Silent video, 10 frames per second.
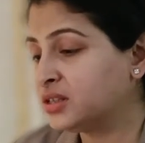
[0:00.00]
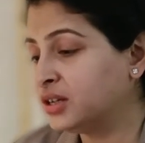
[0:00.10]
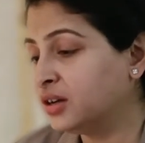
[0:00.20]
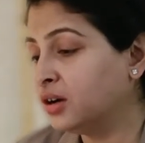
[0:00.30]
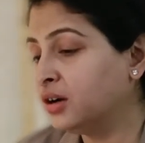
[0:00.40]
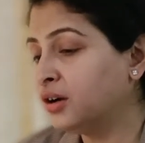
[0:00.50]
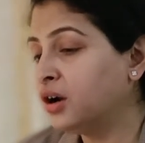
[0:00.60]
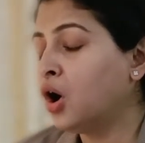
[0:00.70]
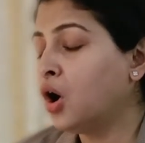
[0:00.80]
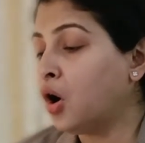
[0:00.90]
here
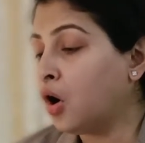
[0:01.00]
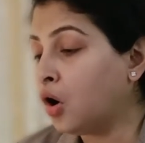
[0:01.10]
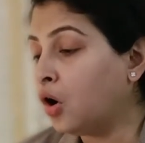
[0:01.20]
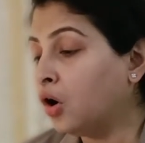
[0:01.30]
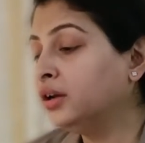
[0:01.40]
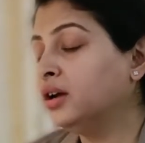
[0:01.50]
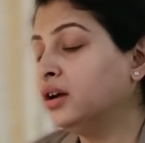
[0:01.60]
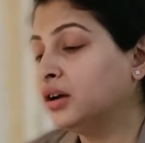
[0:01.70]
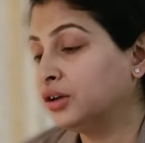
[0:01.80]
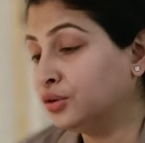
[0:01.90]
on
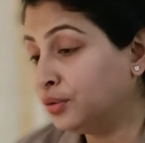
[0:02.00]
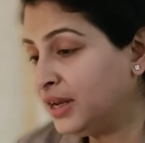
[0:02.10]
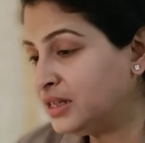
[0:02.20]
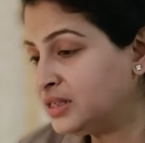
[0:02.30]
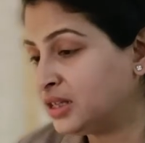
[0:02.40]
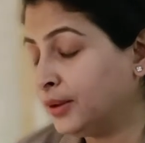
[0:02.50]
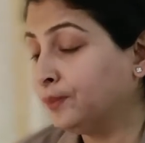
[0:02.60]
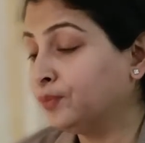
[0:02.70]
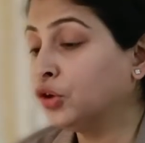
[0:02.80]
green tea.